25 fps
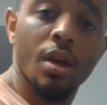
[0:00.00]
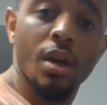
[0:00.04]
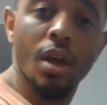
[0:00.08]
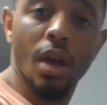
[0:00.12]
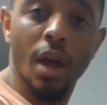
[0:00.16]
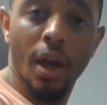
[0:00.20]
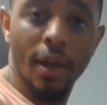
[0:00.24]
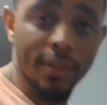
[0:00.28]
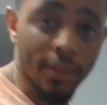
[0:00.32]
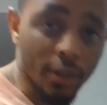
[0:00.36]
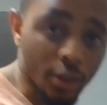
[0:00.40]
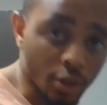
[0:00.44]

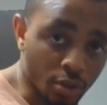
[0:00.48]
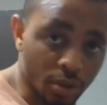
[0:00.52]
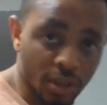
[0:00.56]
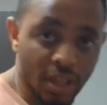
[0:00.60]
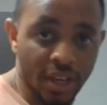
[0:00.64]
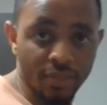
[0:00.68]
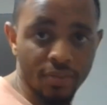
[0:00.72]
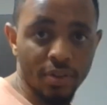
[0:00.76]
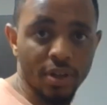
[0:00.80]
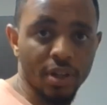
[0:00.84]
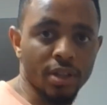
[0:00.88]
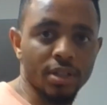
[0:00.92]
And then you
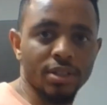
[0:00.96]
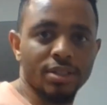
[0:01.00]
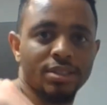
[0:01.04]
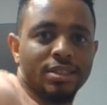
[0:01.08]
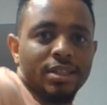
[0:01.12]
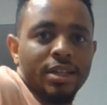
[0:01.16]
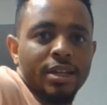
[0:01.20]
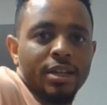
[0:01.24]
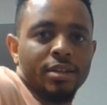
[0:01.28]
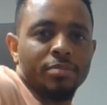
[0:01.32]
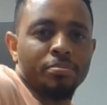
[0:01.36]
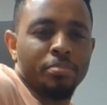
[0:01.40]
leave it in the
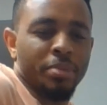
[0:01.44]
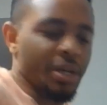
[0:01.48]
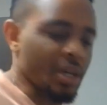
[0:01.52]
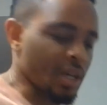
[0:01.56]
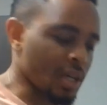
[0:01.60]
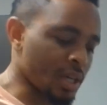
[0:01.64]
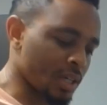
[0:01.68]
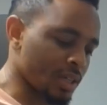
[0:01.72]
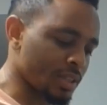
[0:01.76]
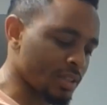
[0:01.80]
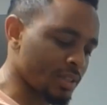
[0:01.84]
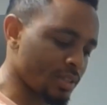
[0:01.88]
sink
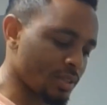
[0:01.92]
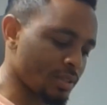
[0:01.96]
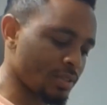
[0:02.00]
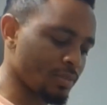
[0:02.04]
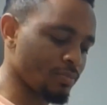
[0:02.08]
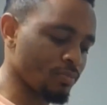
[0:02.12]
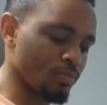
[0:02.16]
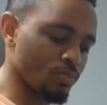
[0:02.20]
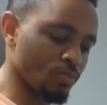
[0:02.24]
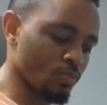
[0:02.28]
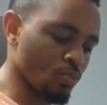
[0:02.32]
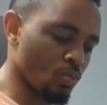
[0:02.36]

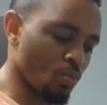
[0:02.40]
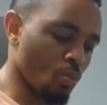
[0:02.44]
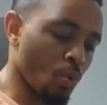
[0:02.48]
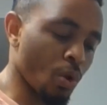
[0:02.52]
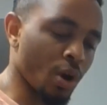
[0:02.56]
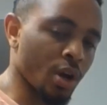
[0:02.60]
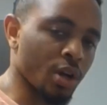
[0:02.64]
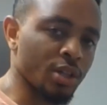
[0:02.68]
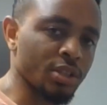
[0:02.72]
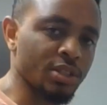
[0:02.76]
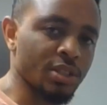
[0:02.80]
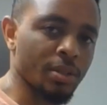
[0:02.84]
because
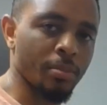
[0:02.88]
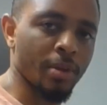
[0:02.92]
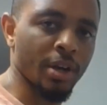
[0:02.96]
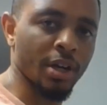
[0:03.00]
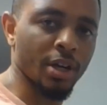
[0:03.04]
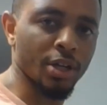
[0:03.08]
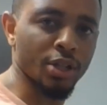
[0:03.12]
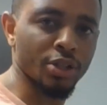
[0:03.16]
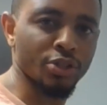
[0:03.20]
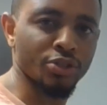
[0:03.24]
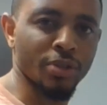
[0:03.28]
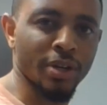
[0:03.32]
where else am
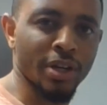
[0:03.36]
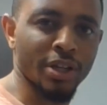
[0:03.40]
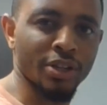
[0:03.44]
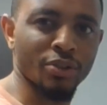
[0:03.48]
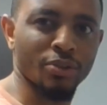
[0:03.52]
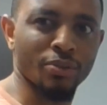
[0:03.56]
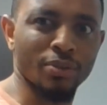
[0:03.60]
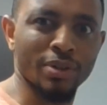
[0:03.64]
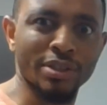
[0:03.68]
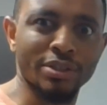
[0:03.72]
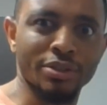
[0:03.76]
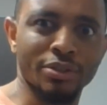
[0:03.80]
I gonna drain
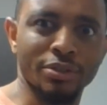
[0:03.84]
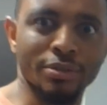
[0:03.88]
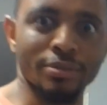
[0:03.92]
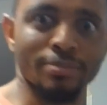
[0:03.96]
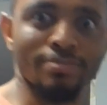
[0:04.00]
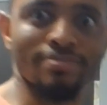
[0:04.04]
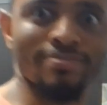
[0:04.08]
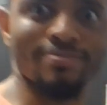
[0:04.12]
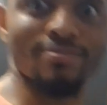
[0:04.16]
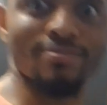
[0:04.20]
the grease to,